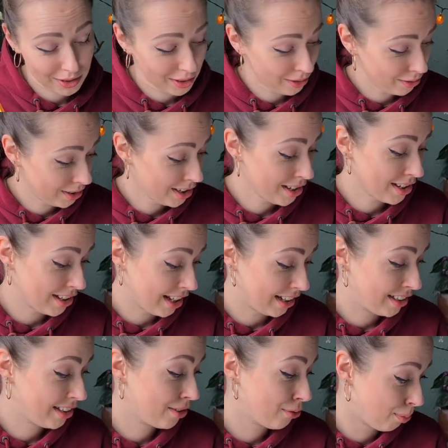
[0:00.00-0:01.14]
So this is
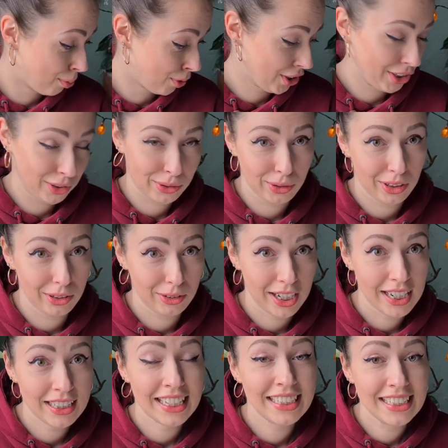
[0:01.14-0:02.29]
like pretty cool,
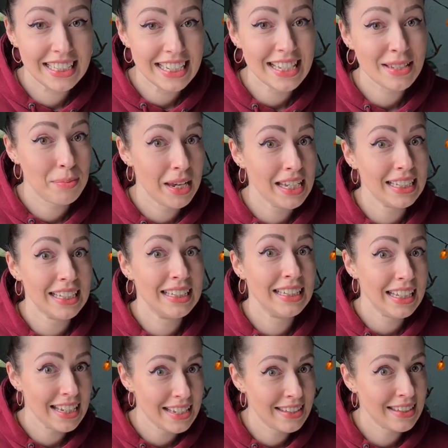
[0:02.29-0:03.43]
right? And this made
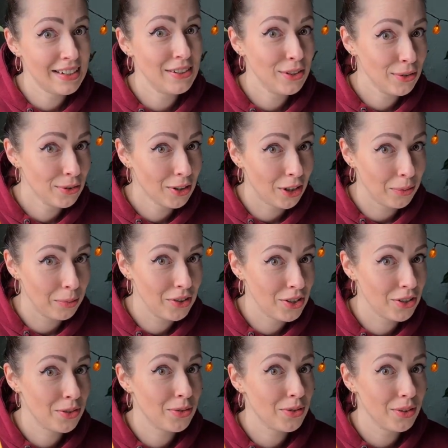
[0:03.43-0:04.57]
in Eastern Europe,
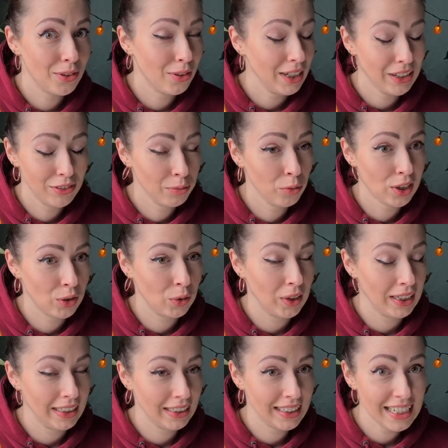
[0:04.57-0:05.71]
which is even more
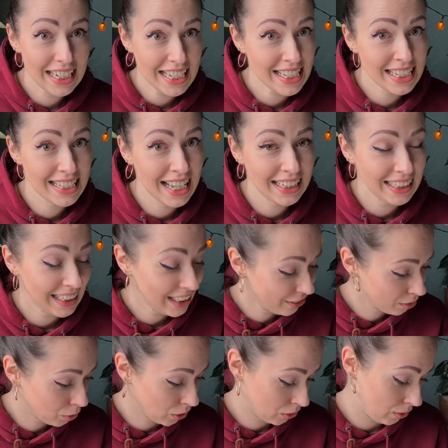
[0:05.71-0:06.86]
cool. Isn't that
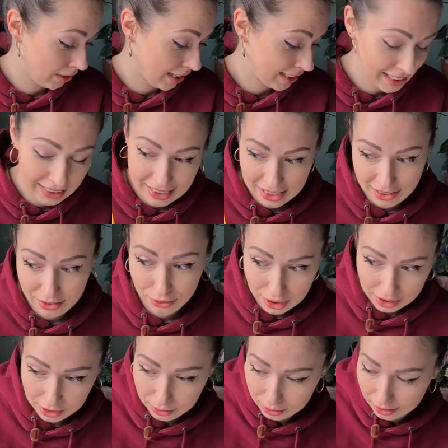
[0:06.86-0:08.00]
even more cool? I think this is
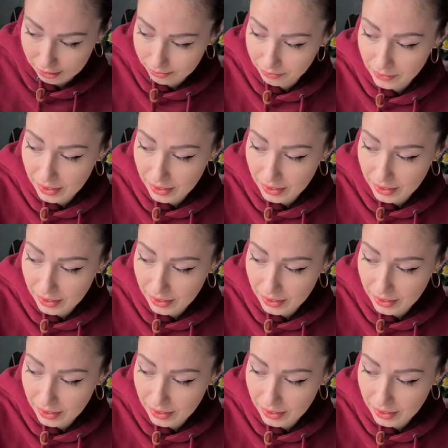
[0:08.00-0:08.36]
really cool.